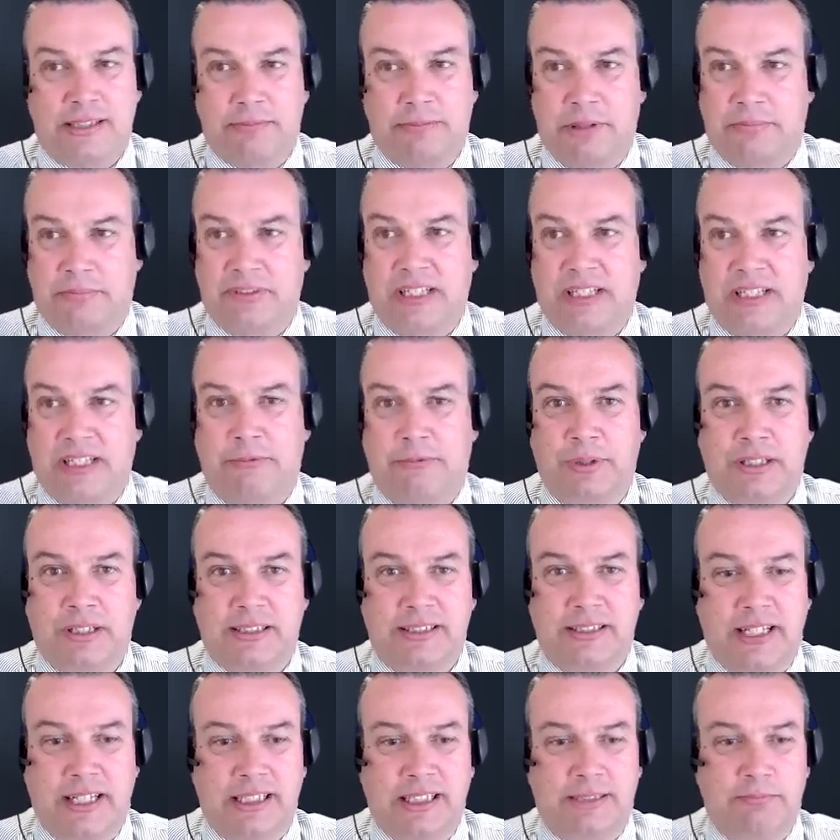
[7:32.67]
Some people say
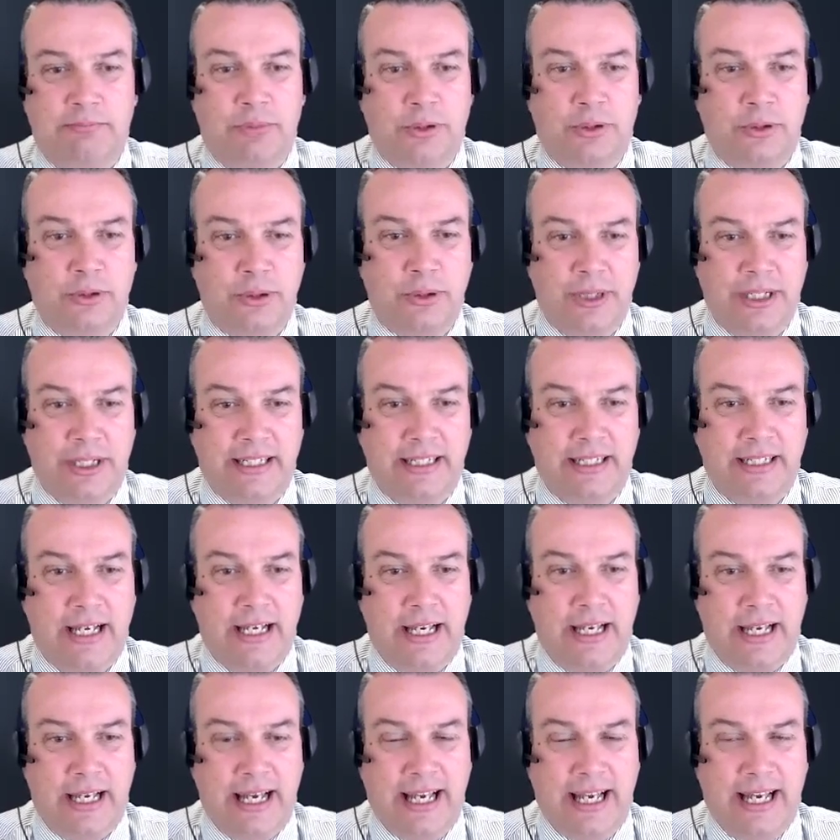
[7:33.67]
real estate's boring,
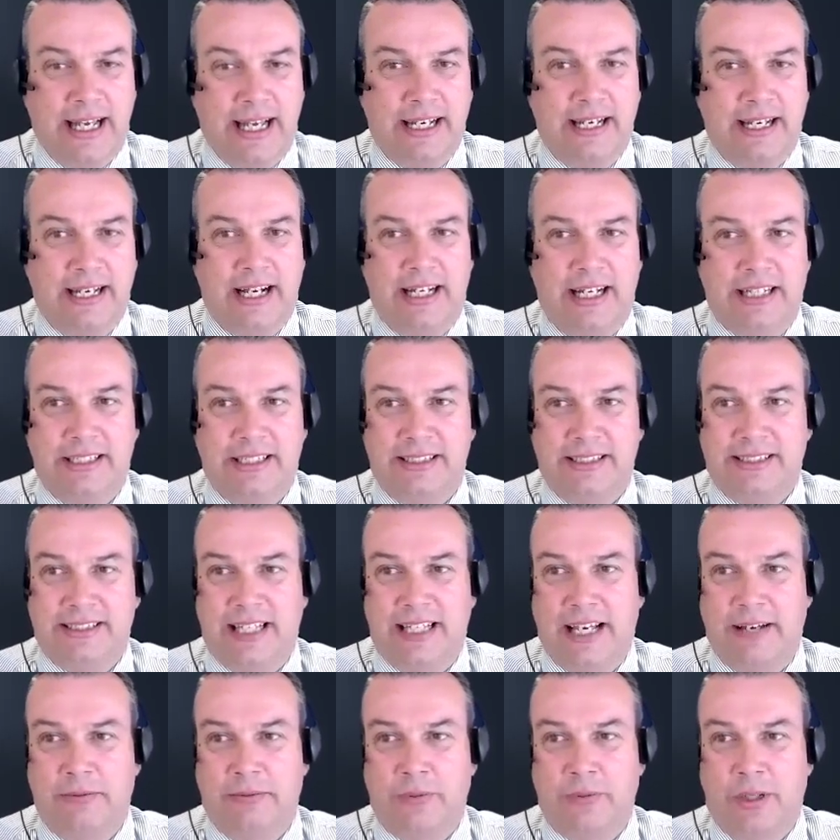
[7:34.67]
and I just
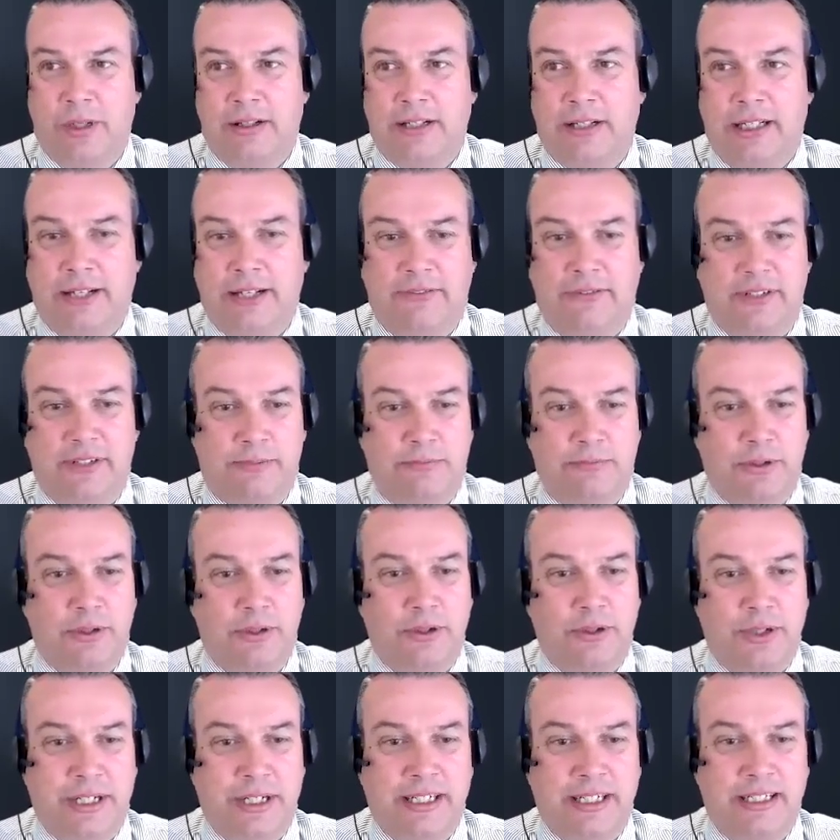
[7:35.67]
say, well, if it's
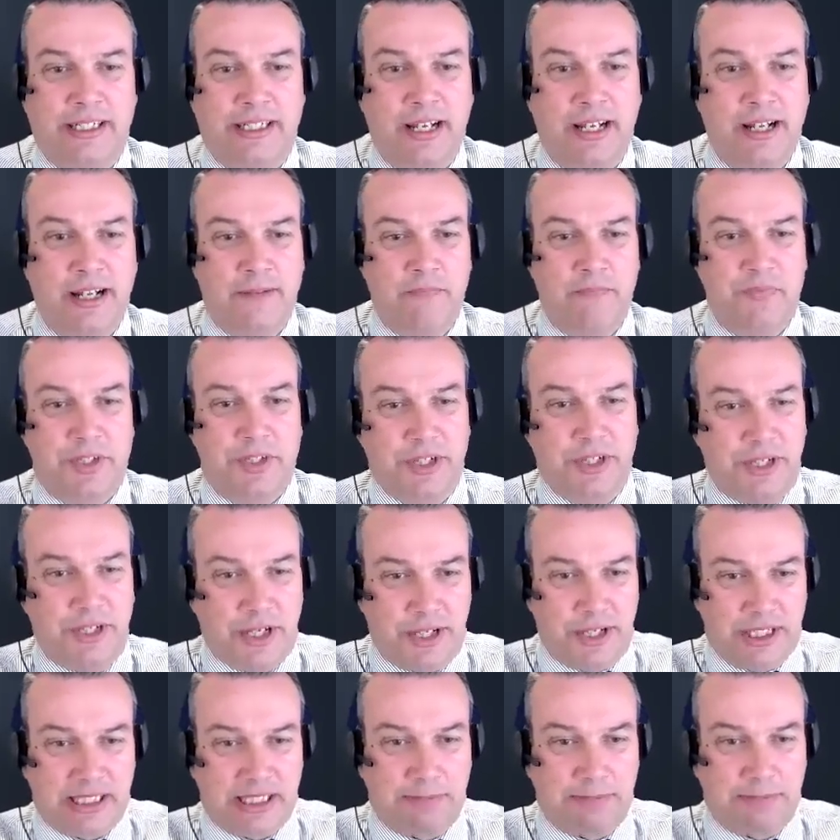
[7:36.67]
boring, you're
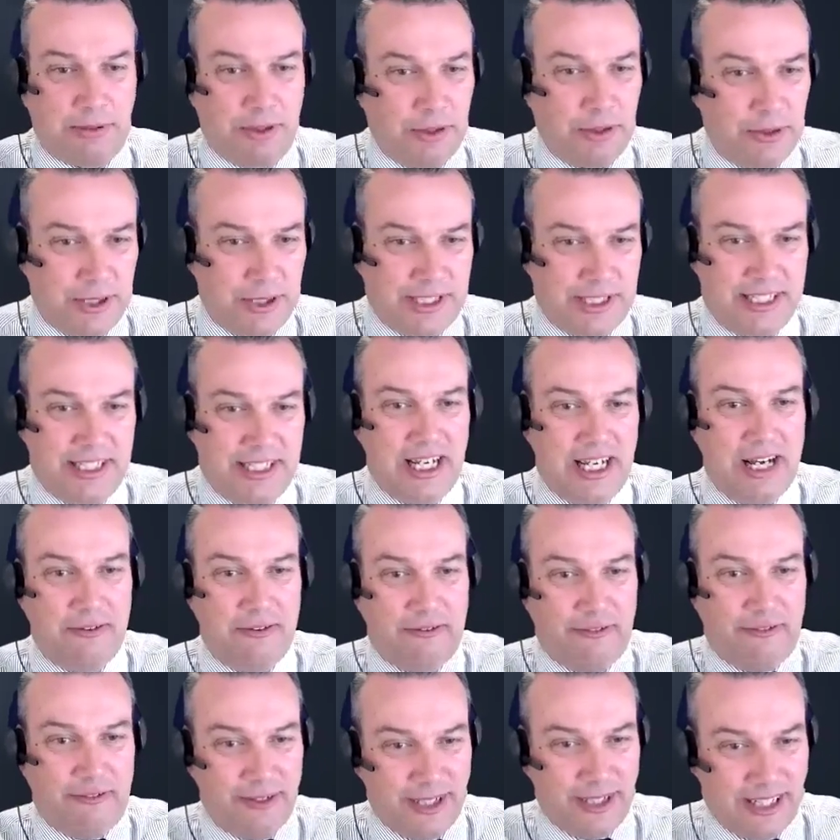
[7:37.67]
not exploring
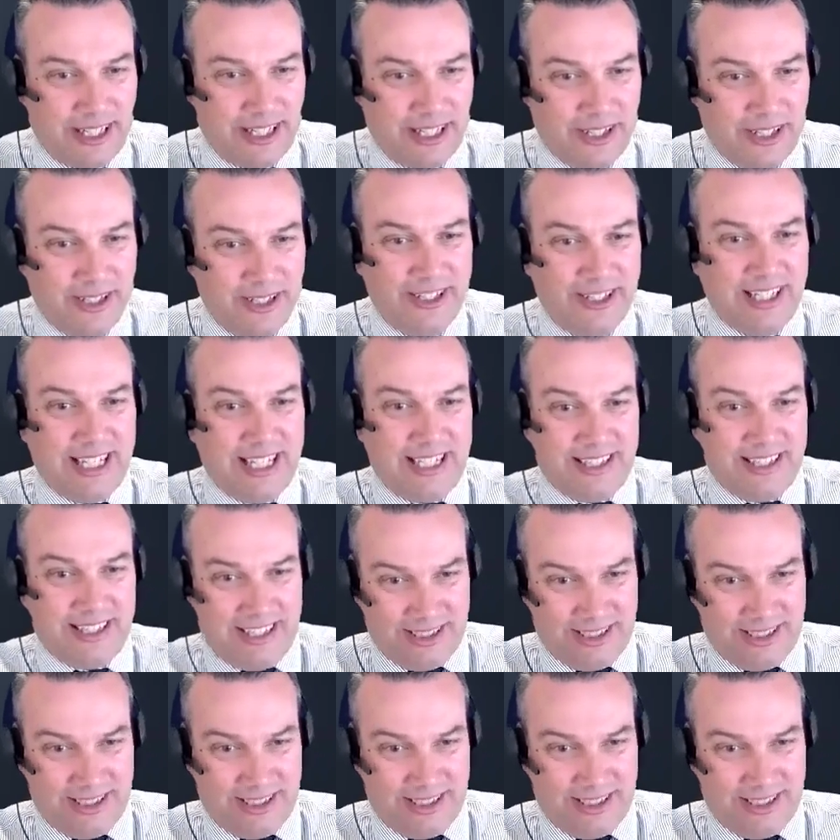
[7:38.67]
enough, like